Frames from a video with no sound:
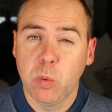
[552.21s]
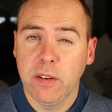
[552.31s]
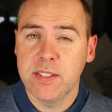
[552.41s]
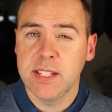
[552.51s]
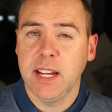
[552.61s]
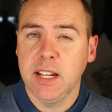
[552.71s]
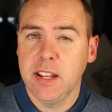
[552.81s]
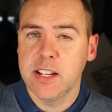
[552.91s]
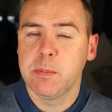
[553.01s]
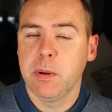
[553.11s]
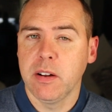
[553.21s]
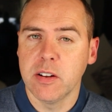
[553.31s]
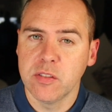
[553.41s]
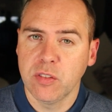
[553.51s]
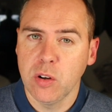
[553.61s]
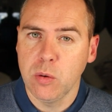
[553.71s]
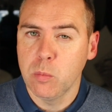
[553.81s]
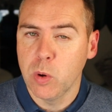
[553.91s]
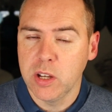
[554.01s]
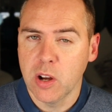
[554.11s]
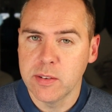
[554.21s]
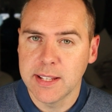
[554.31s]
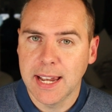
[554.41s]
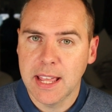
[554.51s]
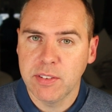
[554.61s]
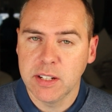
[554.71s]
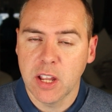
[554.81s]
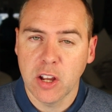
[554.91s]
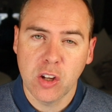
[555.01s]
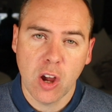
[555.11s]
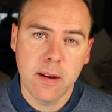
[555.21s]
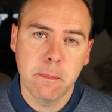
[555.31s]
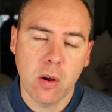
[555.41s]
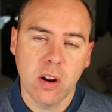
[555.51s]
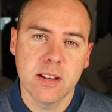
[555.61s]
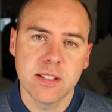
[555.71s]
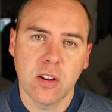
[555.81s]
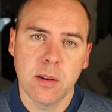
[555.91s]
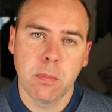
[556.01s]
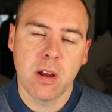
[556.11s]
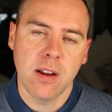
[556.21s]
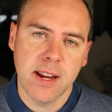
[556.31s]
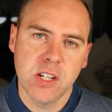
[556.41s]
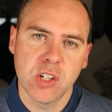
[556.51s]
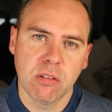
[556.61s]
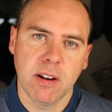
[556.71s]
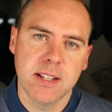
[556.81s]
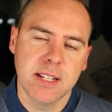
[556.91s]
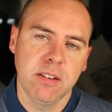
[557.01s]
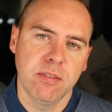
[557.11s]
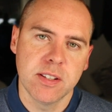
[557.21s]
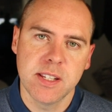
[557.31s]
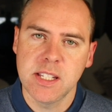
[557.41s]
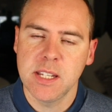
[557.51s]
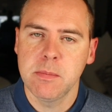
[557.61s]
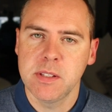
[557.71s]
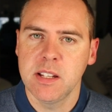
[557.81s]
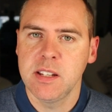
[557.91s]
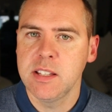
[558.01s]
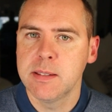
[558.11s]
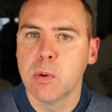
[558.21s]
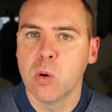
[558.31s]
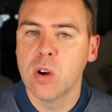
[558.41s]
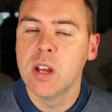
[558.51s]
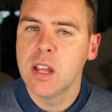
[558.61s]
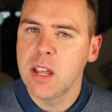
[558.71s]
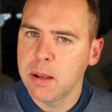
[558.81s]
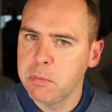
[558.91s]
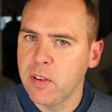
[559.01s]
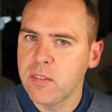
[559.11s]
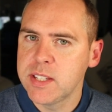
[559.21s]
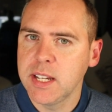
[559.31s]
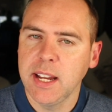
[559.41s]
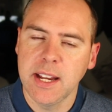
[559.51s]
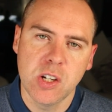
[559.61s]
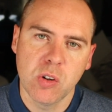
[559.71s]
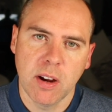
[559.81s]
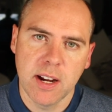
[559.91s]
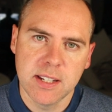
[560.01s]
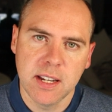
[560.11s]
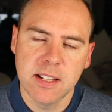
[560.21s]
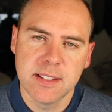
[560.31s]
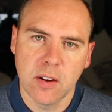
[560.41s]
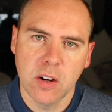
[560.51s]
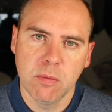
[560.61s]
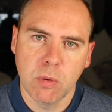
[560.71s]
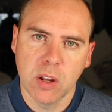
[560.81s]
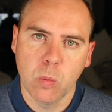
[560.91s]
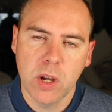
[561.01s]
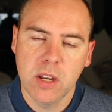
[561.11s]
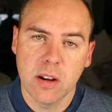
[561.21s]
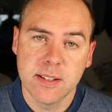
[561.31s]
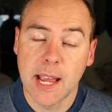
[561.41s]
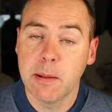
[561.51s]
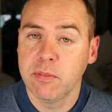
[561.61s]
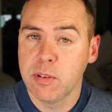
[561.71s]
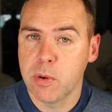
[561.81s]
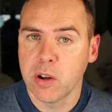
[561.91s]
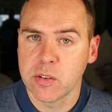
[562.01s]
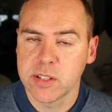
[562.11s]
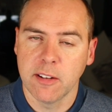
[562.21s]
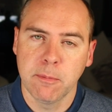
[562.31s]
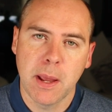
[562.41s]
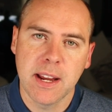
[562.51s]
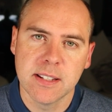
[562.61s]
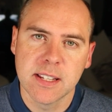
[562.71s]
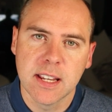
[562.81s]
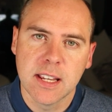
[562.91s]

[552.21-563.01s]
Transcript: We've seen the experience through Windows eleven, a Copilot sidebar integrated for system settings more, and we've even seen it integrated inside of one of the Windows app for Microsoft Paint.